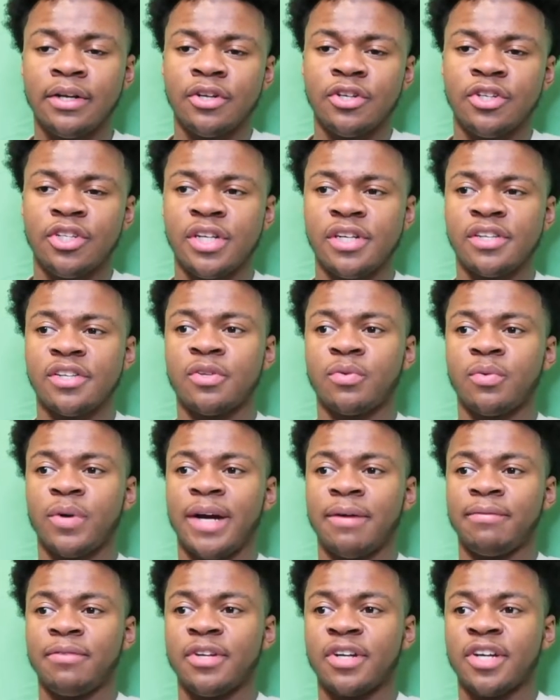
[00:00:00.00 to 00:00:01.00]
Jesus would
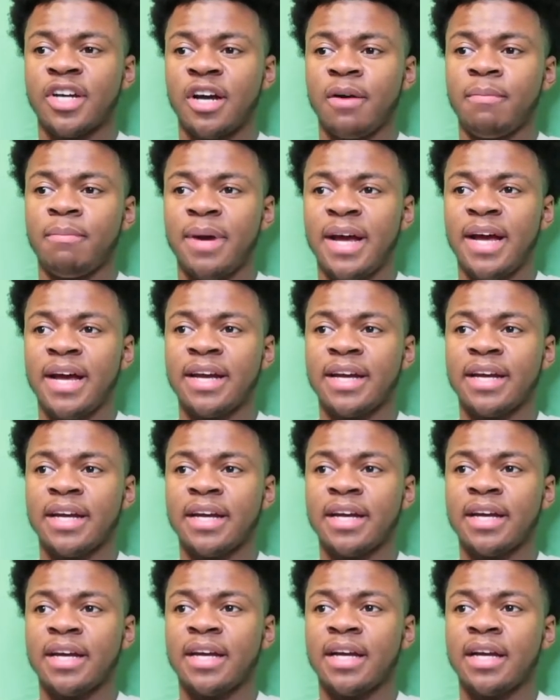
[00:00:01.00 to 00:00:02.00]
have to come back
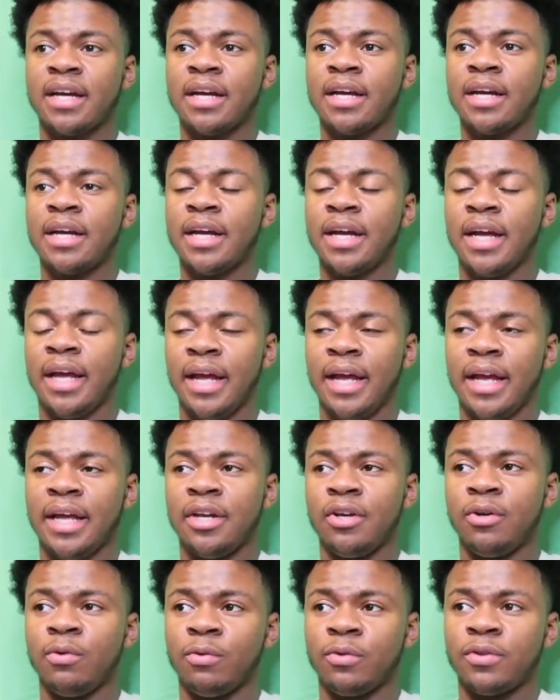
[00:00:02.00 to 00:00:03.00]

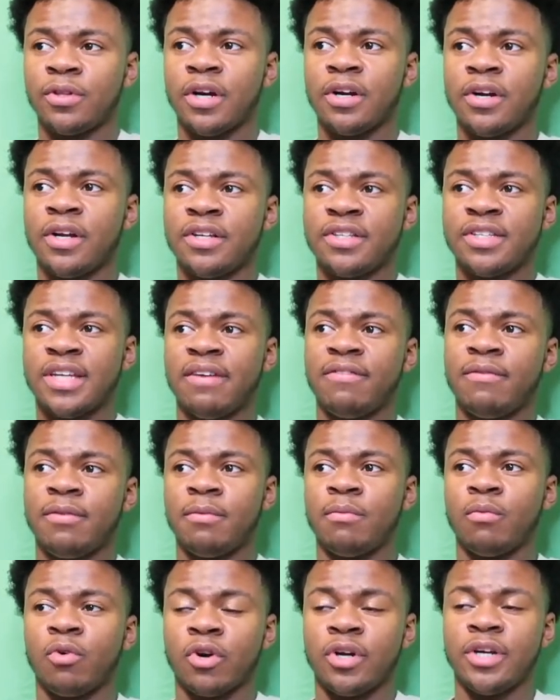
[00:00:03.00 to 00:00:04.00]
and do
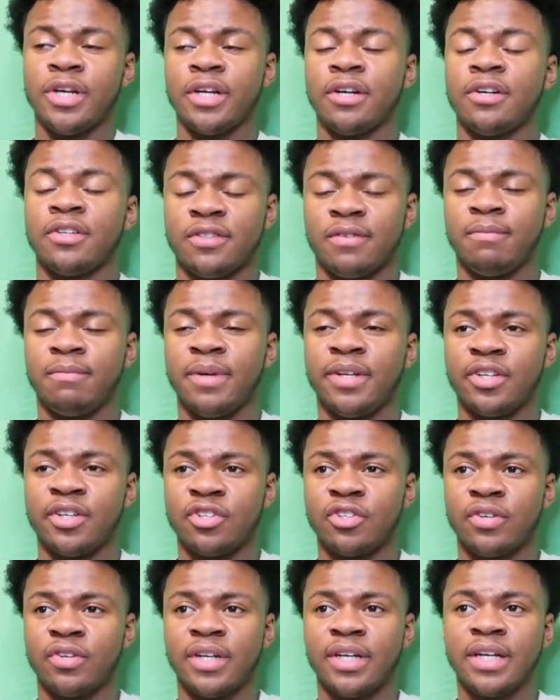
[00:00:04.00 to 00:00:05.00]
37 more years of
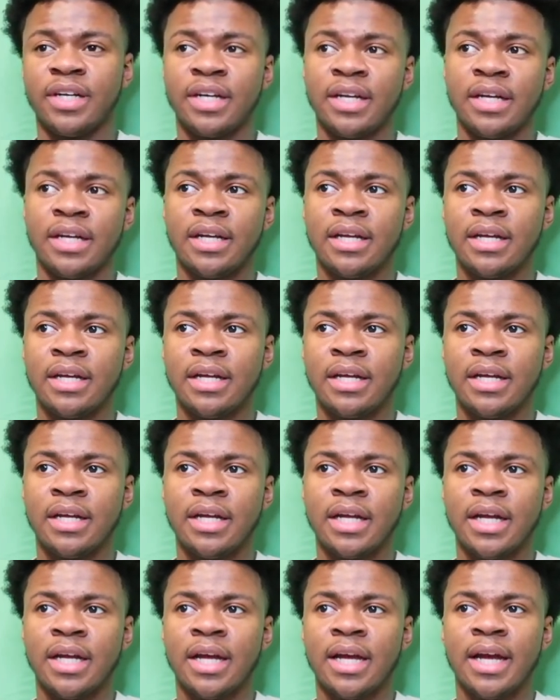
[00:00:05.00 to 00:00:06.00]
ministry.
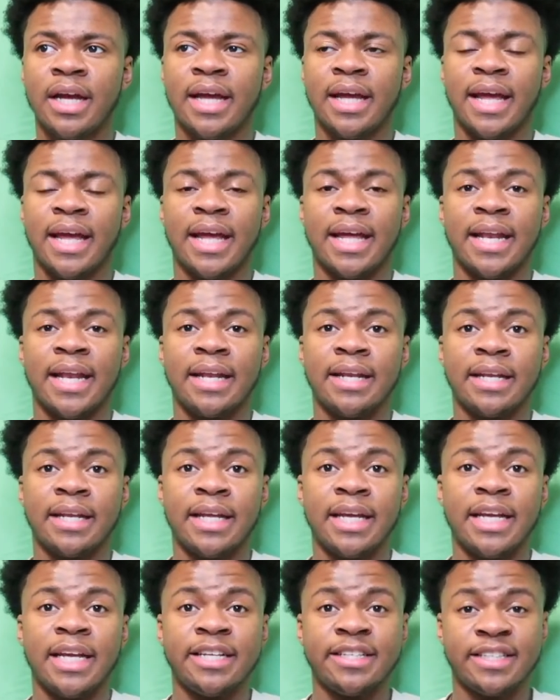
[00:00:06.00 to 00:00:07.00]
And
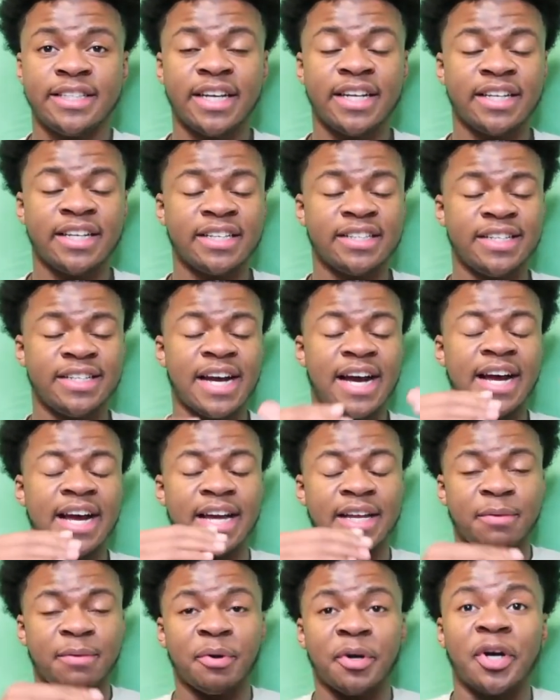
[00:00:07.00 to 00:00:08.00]
he said this
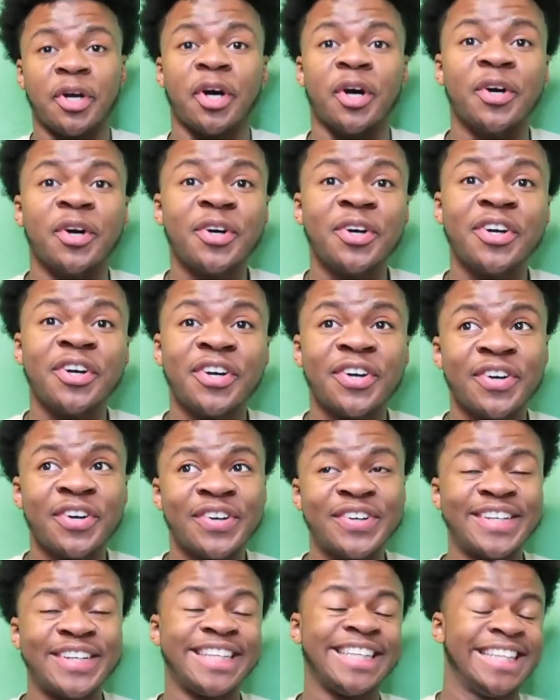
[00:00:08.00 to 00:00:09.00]
guy, the bro,
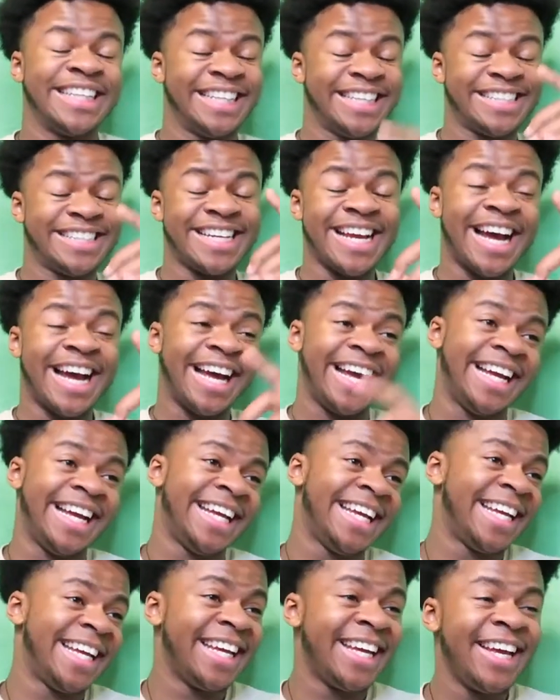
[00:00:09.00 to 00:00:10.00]
this guy,
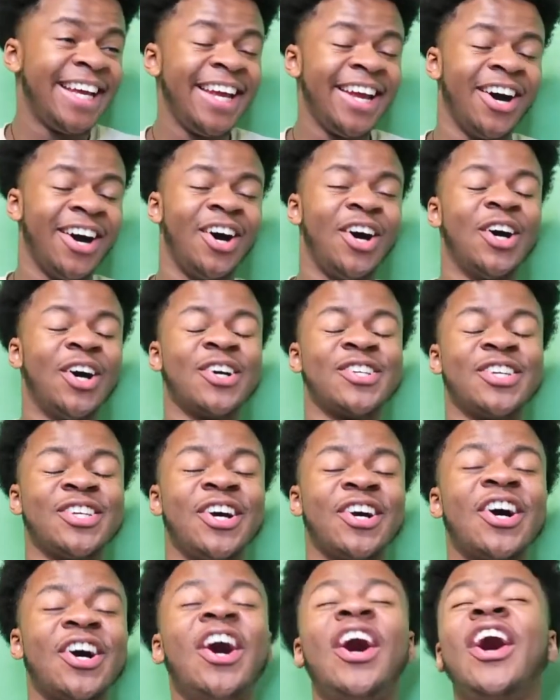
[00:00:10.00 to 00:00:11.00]
Ong
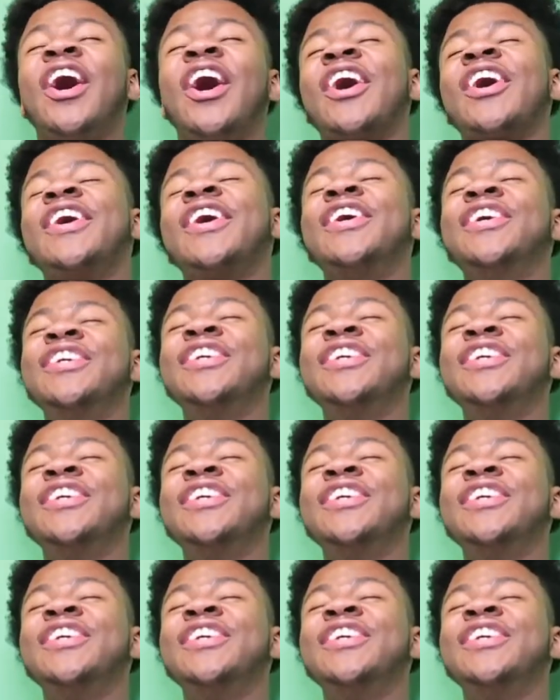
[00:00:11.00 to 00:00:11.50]
Song Hong.